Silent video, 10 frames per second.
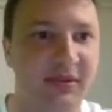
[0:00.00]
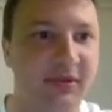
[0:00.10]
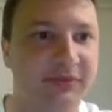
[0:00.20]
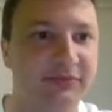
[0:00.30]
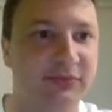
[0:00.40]

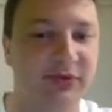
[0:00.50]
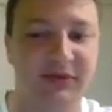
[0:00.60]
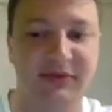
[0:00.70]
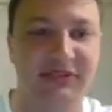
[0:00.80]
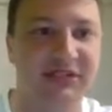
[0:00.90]
Oop, we're going
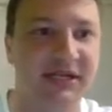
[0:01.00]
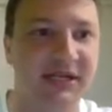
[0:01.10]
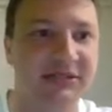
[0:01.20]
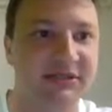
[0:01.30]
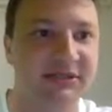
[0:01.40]
to want to
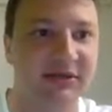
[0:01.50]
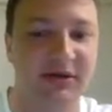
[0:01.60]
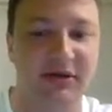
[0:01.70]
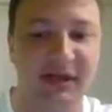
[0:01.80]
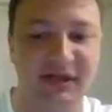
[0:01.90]
change
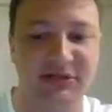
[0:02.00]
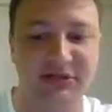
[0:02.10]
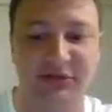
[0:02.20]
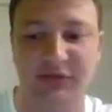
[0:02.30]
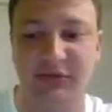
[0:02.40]
our n
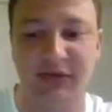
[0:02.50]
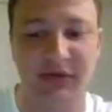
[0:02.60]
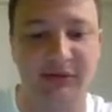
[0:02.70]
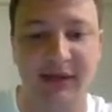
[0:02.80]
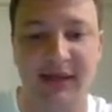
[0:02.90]
to an
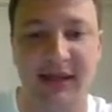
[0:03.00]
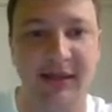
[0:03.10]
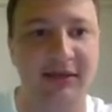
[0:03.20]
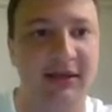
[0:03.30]
array